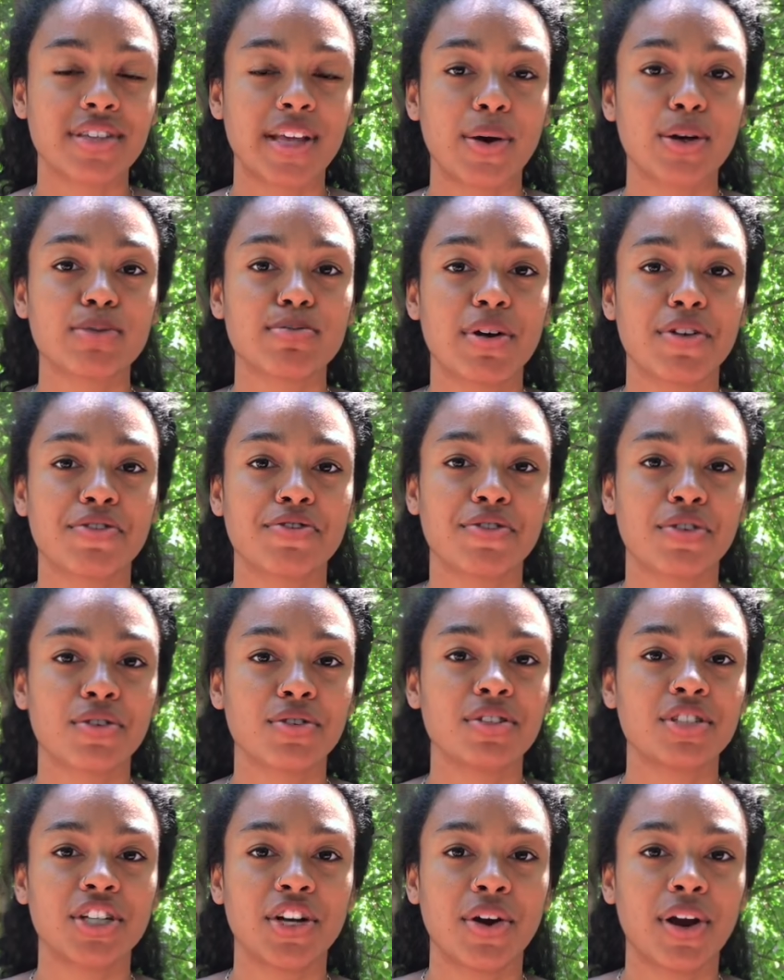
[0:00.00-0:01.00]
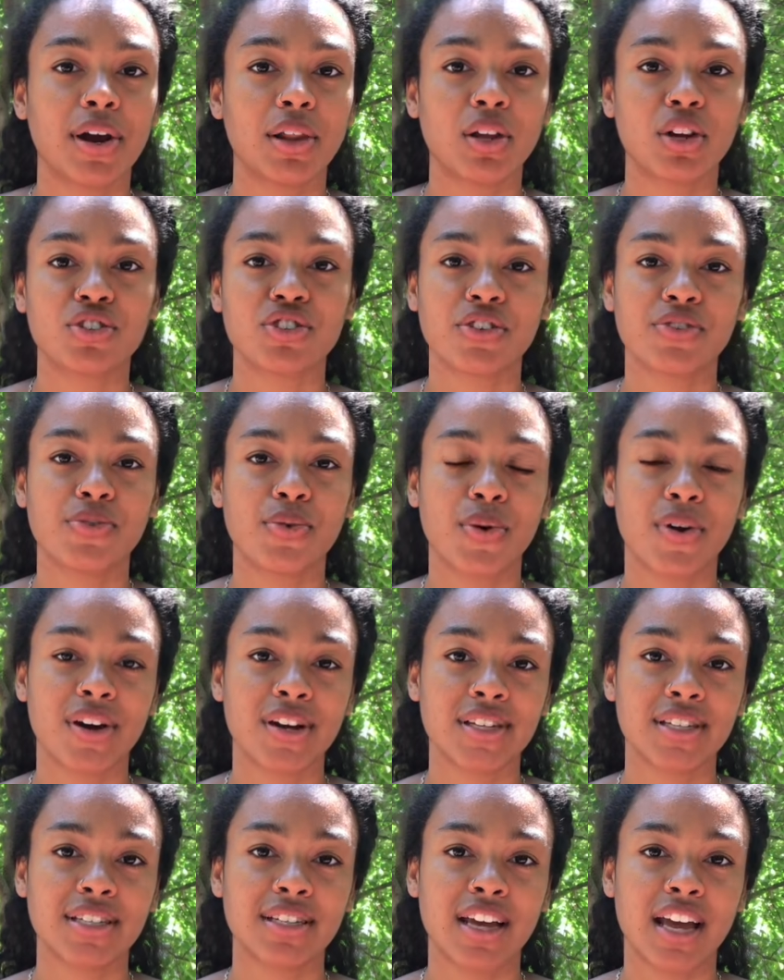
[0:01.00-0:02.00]
That was my first year at Electric
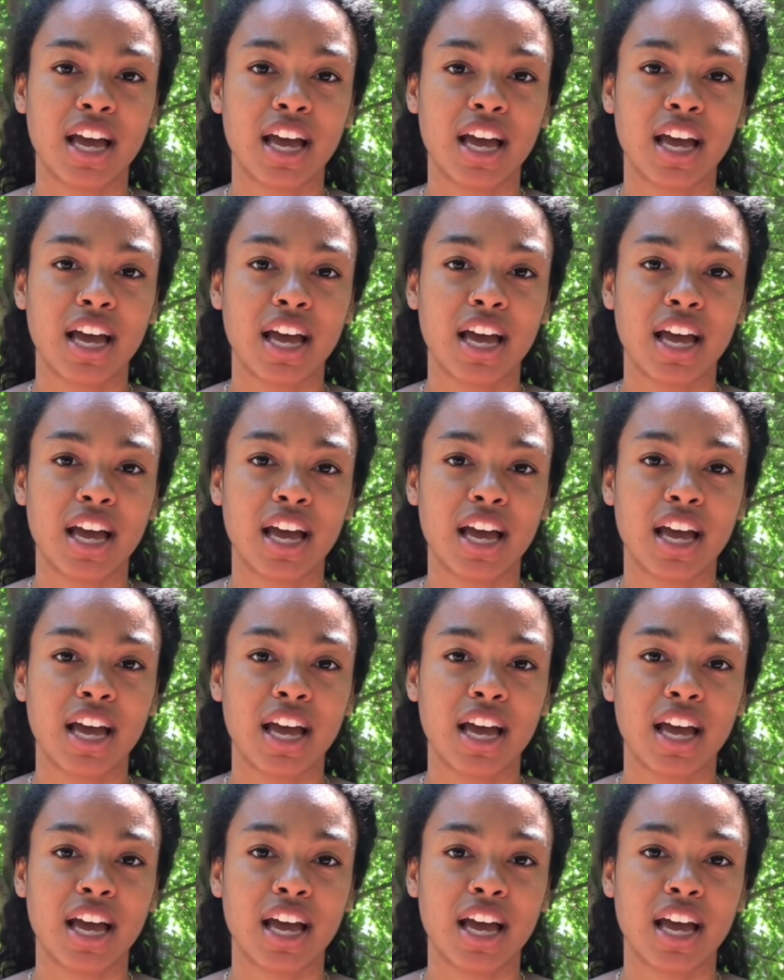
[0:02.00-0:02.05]
Forest